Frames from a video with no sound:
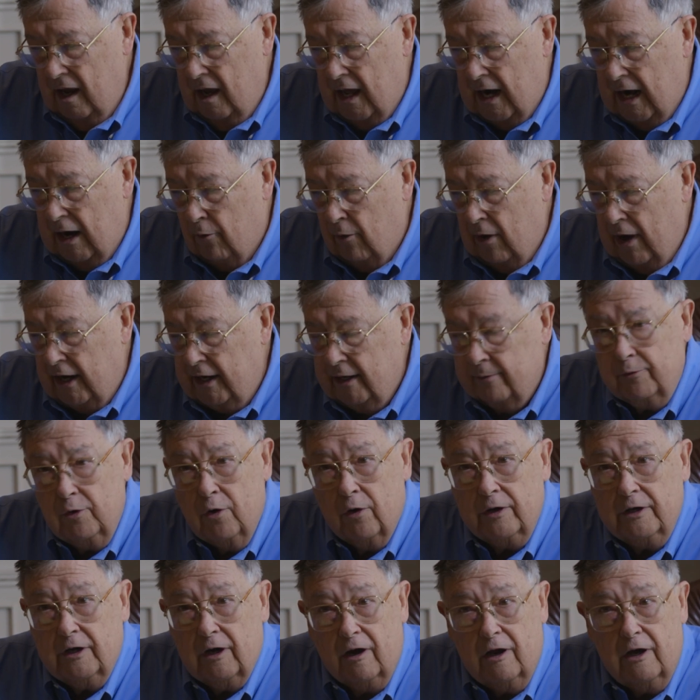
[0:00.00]
And I wound up
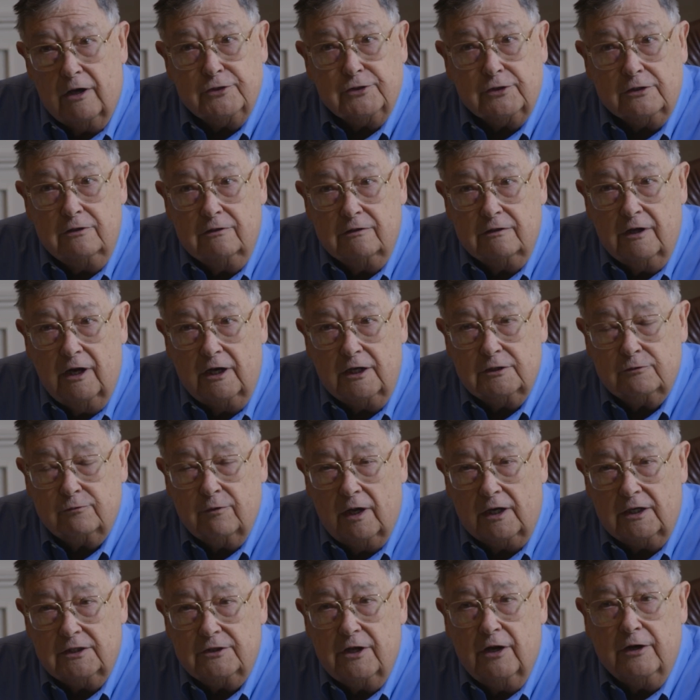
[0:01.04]
going to law school there as
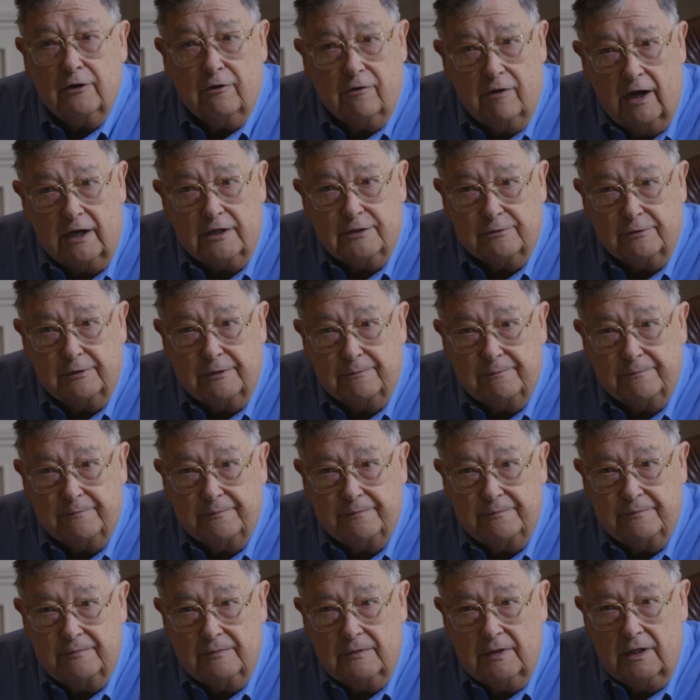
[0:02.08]
well as undergraduate.
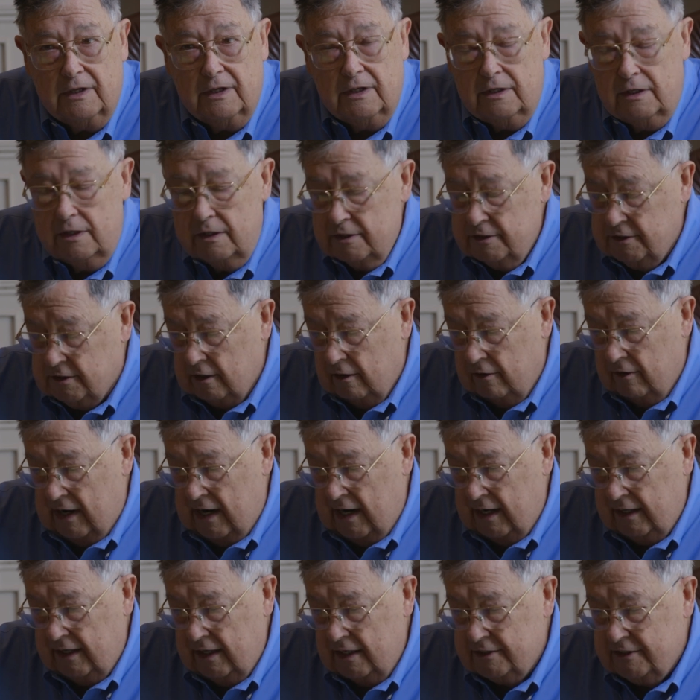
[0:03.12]
So
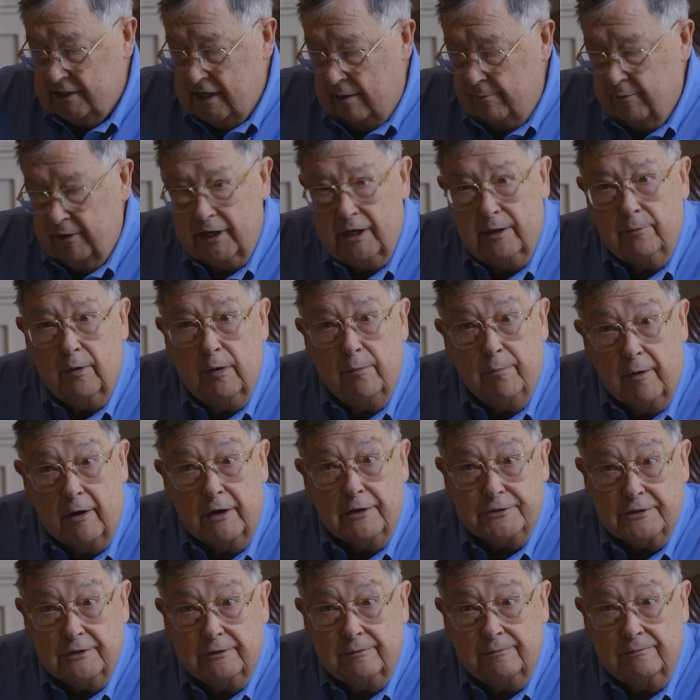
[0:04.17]
I guess I'm an Emory
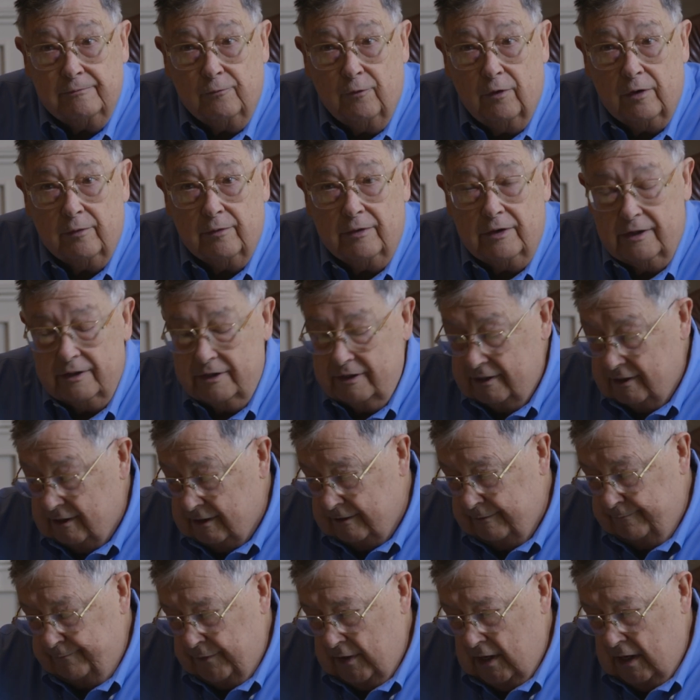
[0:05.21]
person, one way or the other.